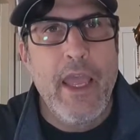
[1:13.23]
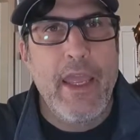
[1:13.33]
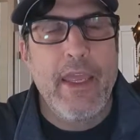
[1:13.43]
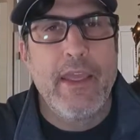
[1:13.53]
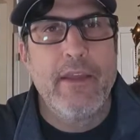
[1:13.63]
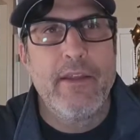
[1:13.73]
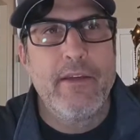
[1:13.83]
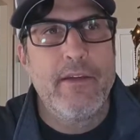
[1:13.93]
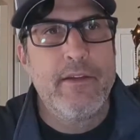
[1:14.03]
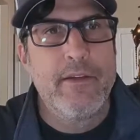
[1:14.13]

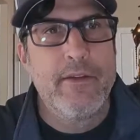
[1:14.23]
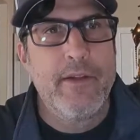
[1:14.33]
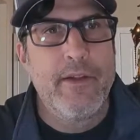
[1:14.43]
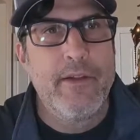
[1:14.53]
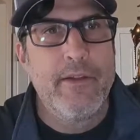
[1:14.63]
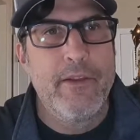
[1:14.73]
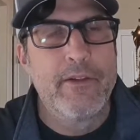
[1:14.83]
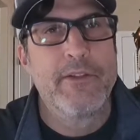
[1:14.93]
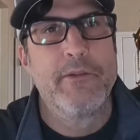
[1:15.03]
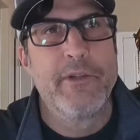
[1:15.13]
And
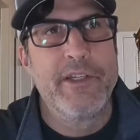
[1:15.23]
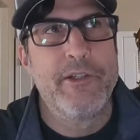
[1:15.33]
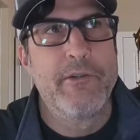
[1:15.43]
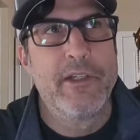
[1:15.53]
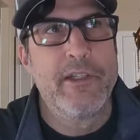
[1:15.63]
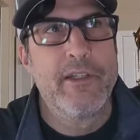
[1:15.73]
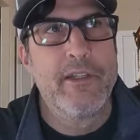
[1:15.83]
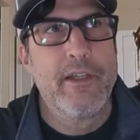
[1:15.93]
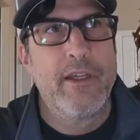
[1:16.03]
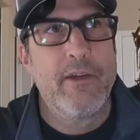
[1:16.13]
long story short,
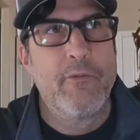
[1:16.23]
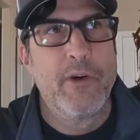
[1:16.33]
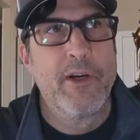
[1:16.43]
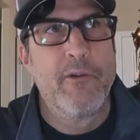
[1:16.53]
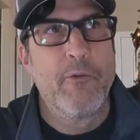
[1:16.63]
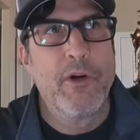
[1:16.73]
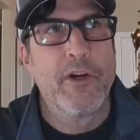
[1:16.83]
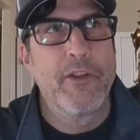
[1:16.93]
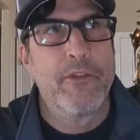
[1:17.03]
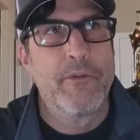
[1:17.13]
we're going to
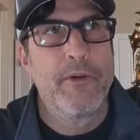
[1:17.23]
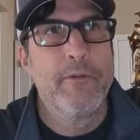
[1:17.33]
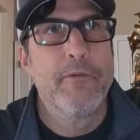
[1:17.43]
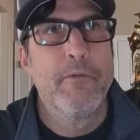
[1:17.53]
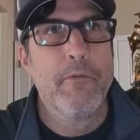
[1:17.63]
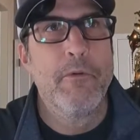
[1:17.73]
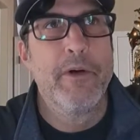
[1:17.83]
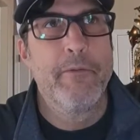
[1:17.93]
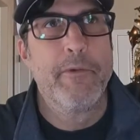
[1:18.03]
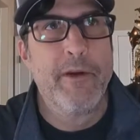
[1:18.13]
work through
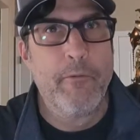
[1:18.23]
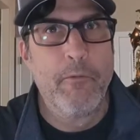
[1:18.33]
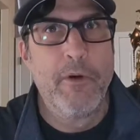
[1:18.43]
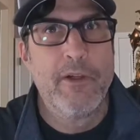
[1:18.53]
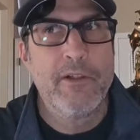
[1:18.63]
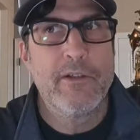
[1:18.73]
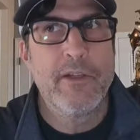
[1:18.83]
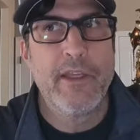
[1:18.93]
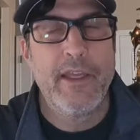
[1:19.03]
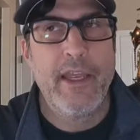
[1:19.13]
what went
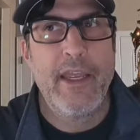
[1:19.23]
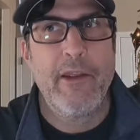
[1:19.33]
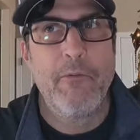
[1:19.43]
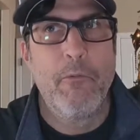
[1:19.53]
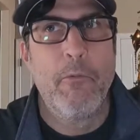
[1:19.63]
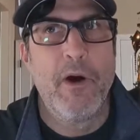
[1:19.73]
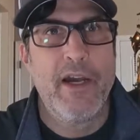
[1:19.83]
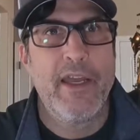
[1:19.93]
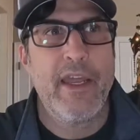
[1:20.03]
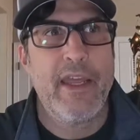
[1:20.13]
wrong and
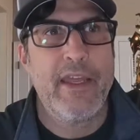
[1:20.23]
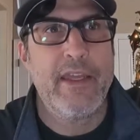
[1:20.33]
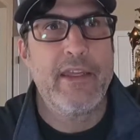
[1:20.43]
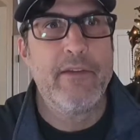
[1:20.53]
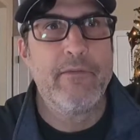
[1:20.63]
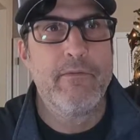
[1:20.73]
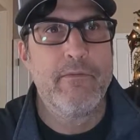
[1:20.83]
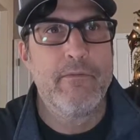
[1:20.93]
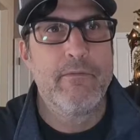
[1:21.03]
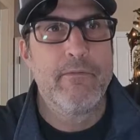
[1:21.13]
why
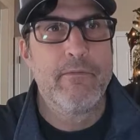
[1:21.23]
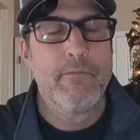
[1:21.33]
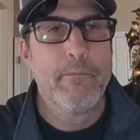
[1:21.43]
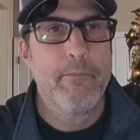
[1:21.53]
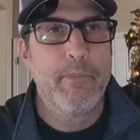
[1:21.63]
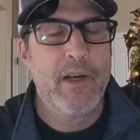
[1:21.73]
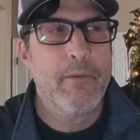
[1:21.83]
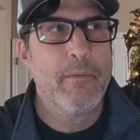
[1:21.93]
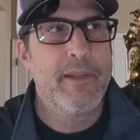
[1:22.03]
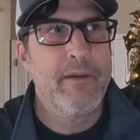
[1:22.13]

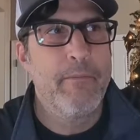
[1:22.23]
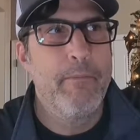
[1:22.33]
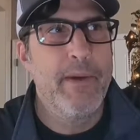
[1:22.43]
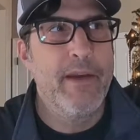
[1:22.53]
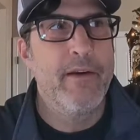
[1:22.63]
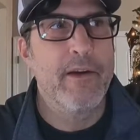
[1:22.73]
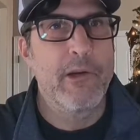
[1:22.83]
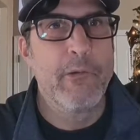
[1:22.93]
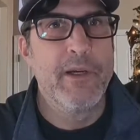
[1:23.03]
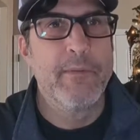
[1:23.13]
probably a better
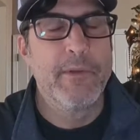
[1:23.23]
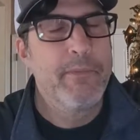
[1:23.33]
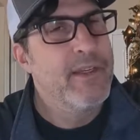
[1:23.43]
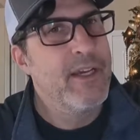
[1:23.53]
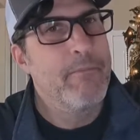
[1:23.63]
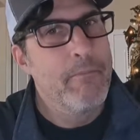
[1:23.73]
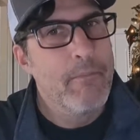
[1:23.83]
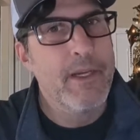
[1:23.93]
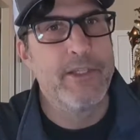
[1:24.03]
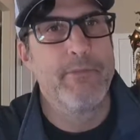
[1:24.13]
equipped, but not
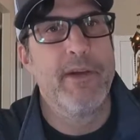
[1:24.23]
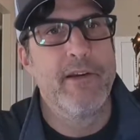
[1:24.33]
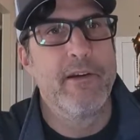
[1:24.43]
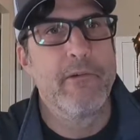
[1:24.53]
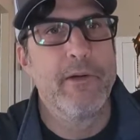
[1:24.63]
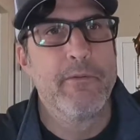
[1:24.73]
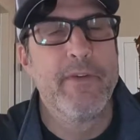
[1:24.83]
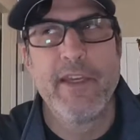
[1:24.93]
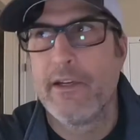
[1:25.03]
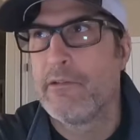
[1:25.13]
much better equipped
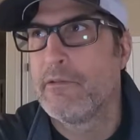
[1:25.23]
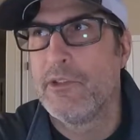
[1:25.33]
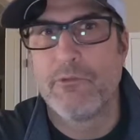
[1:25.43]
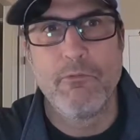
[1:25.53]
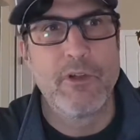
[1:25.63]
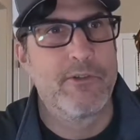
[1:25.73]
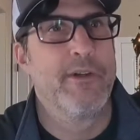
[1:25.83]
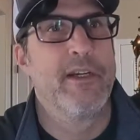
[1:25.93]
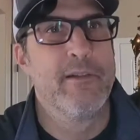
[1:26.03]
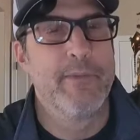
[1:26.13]
vehicle just walked
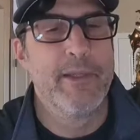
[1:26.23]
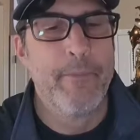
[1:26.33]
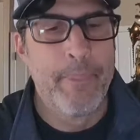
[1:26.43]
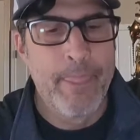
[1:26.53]
right up it.